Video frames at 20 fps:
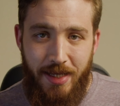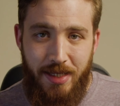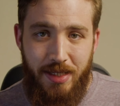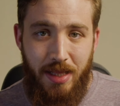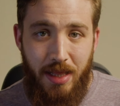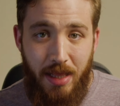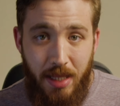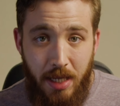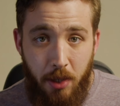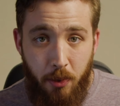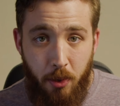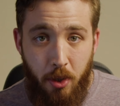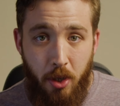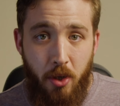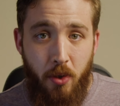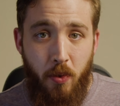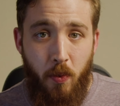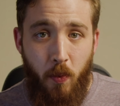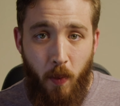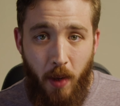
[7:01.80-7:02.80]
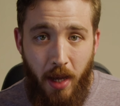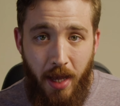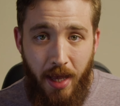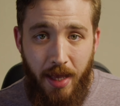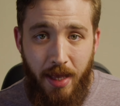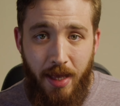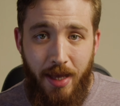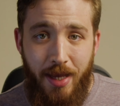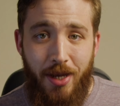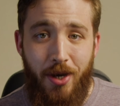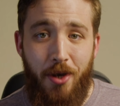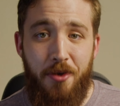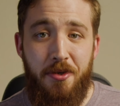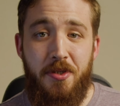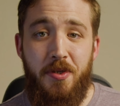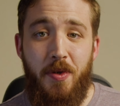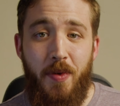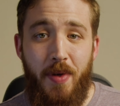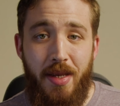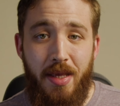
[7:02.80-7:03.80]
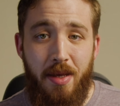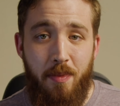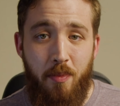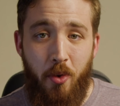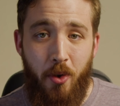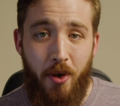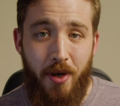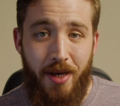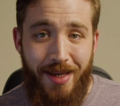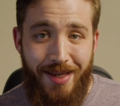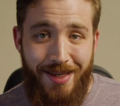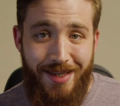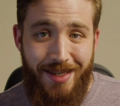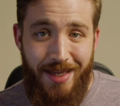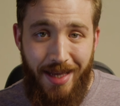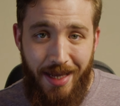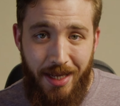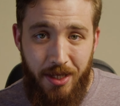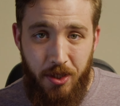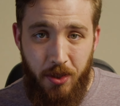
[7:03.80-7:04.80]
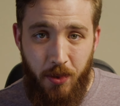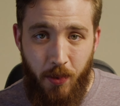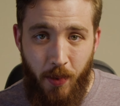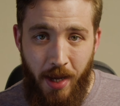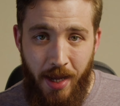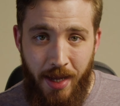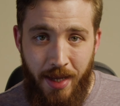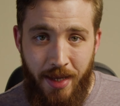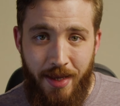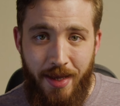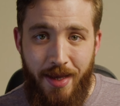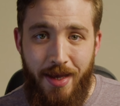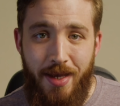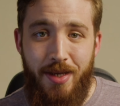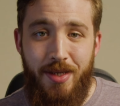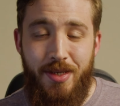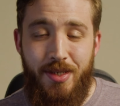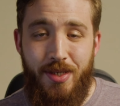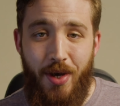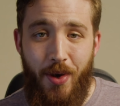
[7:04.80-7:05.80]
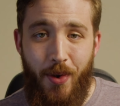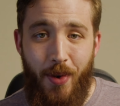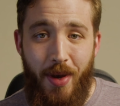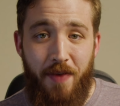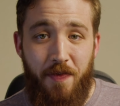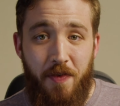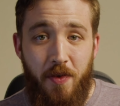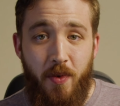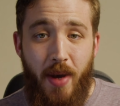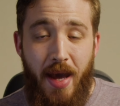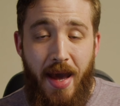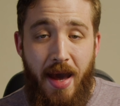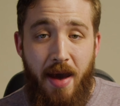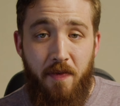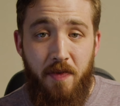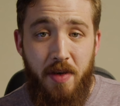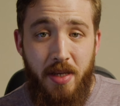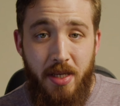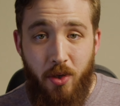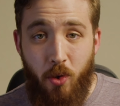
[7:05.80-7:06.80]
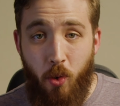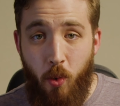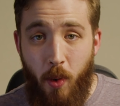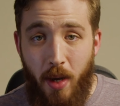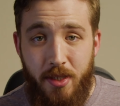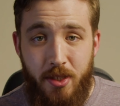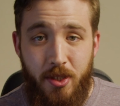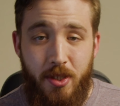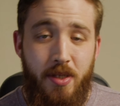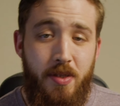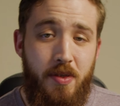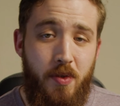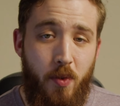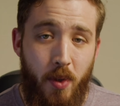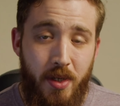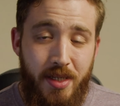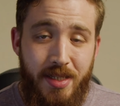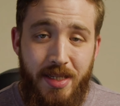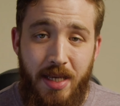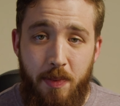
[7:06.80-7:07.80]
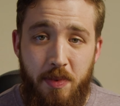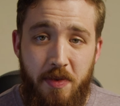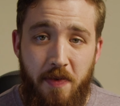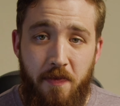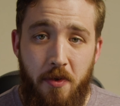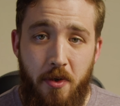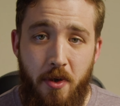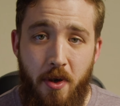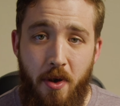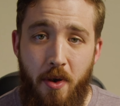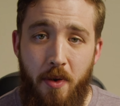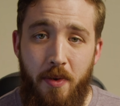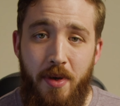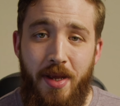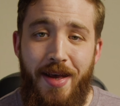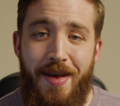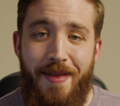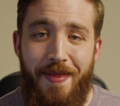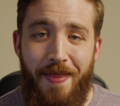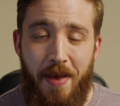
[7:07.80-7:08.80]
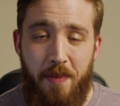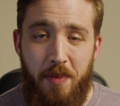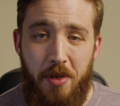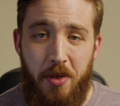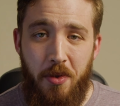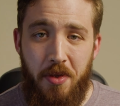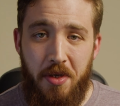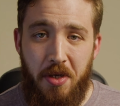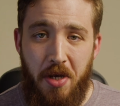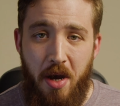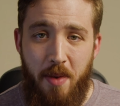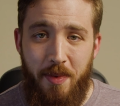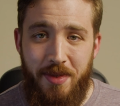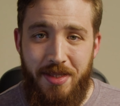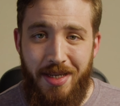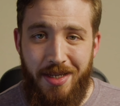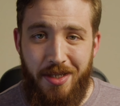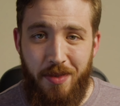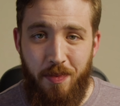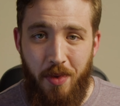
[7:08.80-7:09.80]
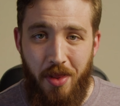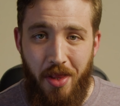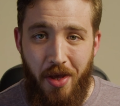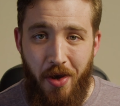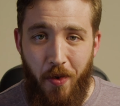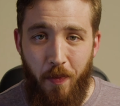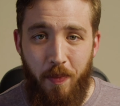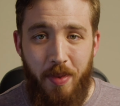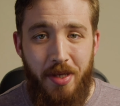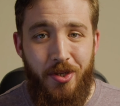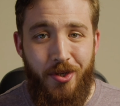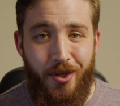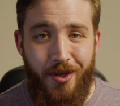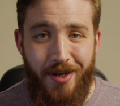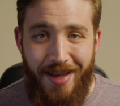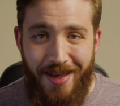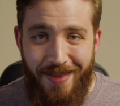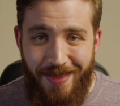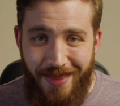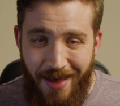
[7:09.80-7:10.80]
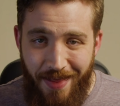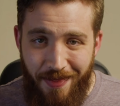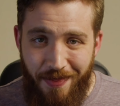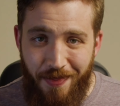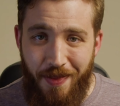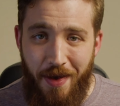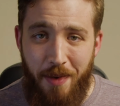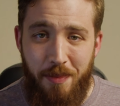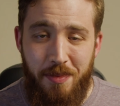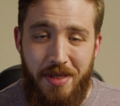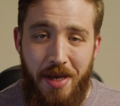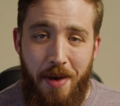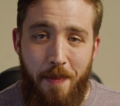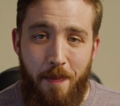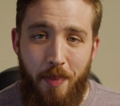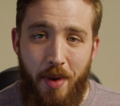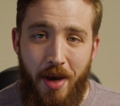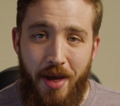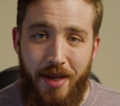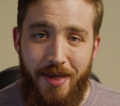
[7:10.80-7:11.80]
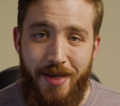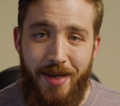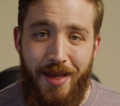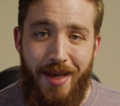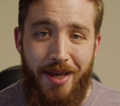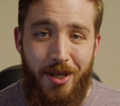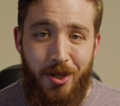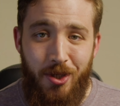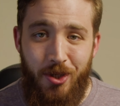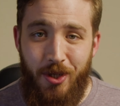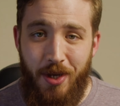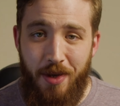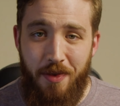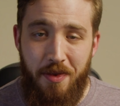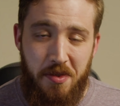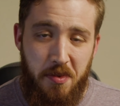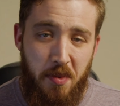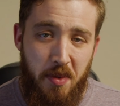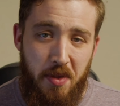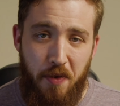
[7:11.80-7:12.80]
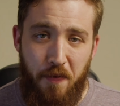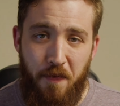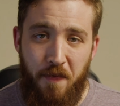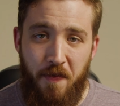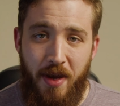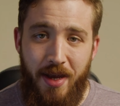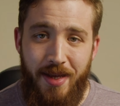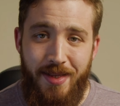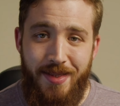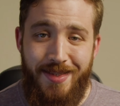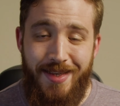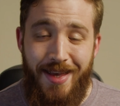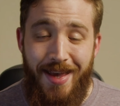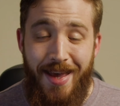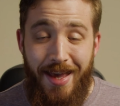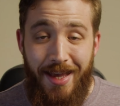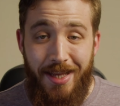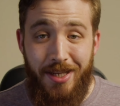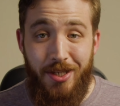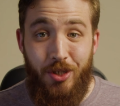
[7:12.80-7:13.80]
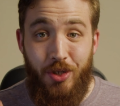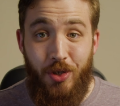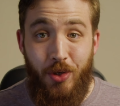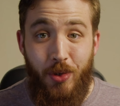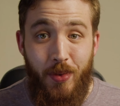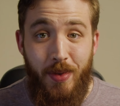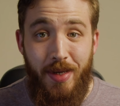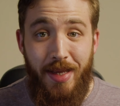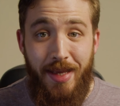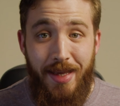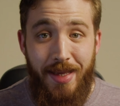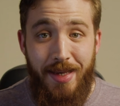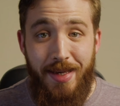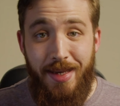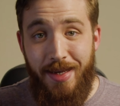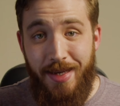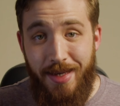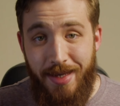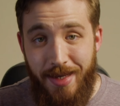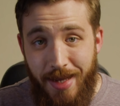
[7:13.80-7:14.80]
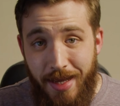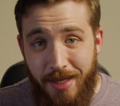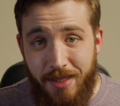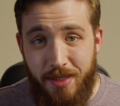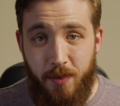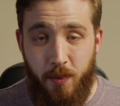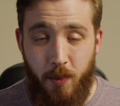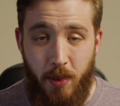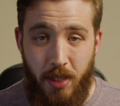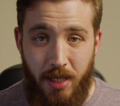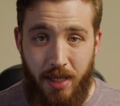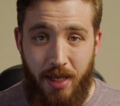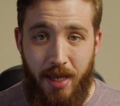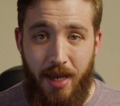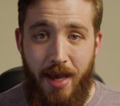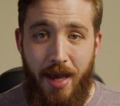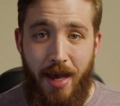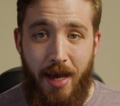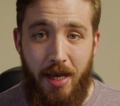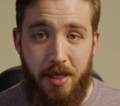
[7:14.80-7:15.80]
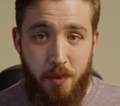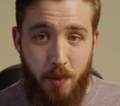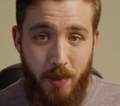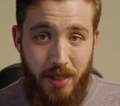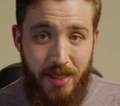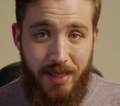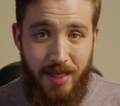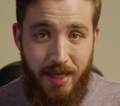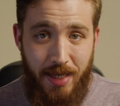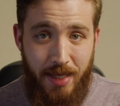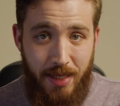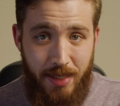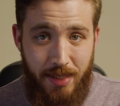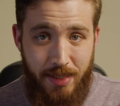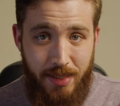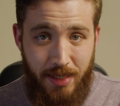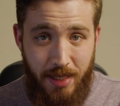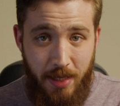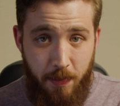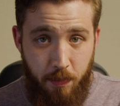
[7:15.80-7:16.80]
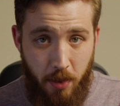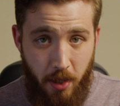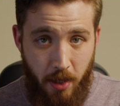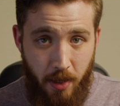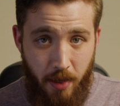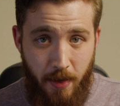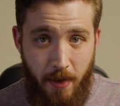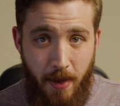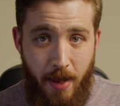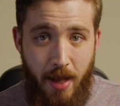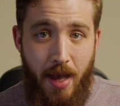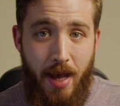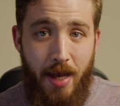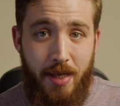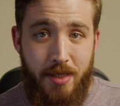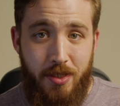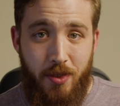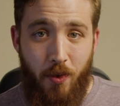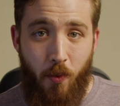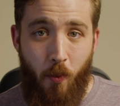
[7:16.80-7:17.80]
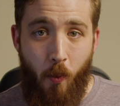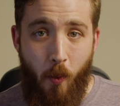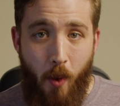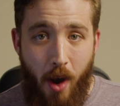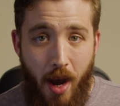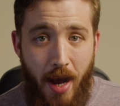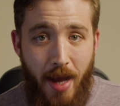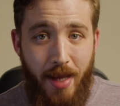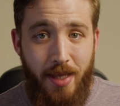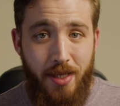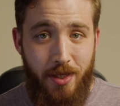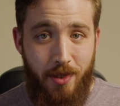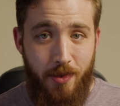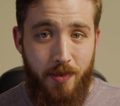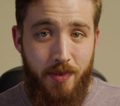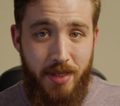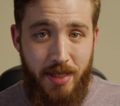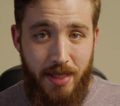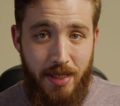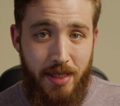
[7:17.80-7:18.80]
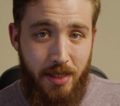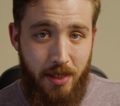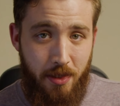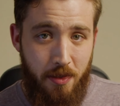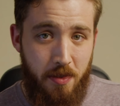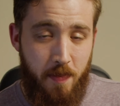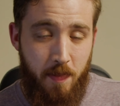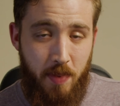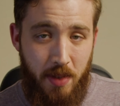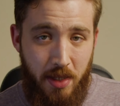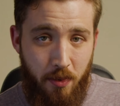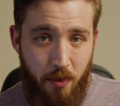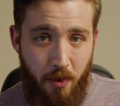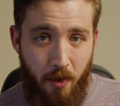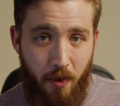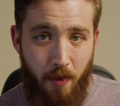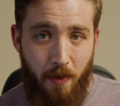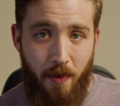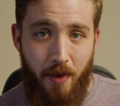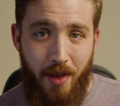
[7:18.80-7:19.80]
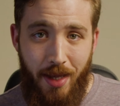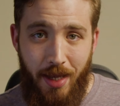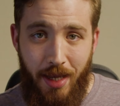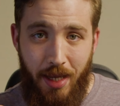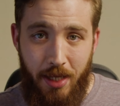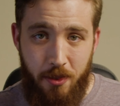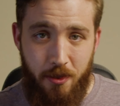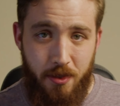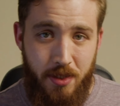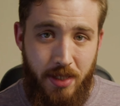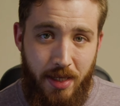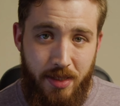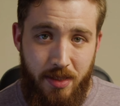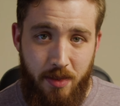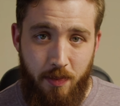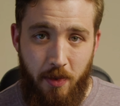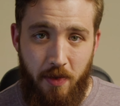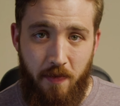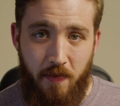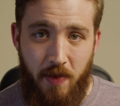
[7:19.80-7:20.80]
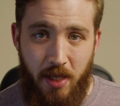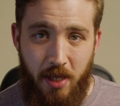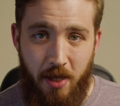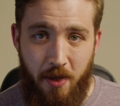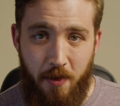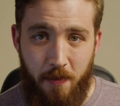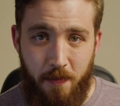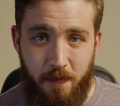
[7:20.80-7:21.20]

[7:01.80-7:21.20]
clearer way and also in a more engaging way. So if you have any questions or tips of your own, let me know in the comment section below. Be sure to hit that thumbs up button, share this with your friends, and tune in next week as we dig in deeper as to why you need to use B-roll in your testimony video.